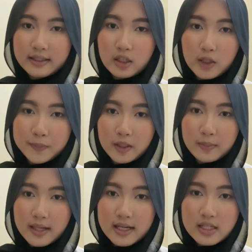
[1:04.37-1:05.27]

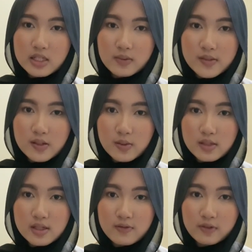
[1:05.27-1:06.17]
optimize
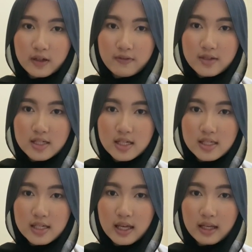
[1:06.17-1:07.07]
resources for
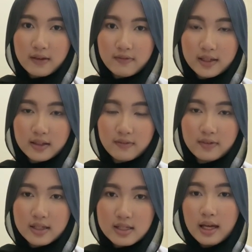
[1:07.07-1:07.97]
efficiency and
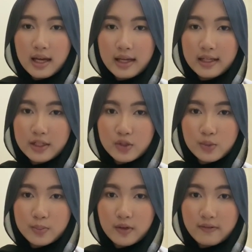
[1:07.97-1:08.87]
effectiveness, and then to
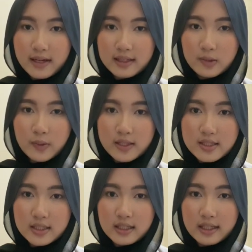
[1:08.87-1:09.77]
provide
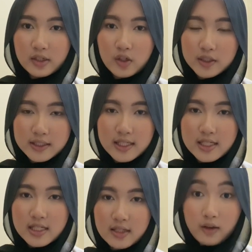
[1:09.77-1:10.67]
direction and
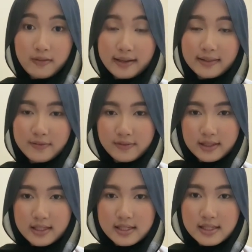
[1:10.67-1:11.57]
coordination of
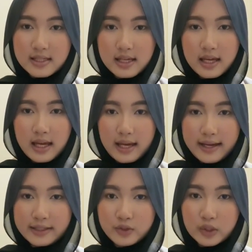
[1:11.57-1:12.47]
activities,
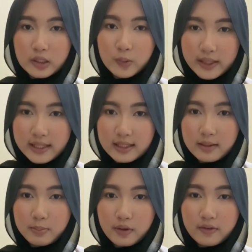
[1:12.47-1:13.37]
and to create a
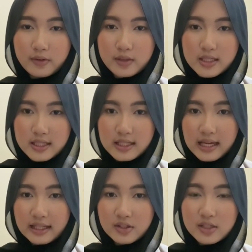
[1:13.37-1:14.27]
production
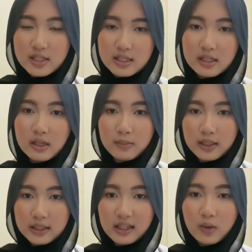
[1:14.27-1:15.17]
and
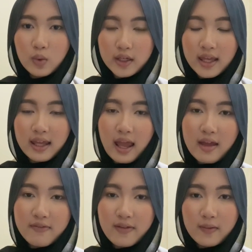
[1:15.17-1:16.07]
sustainability working
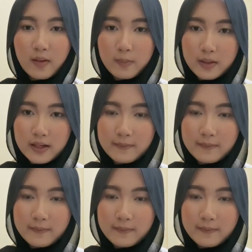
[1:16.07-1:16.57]
environment.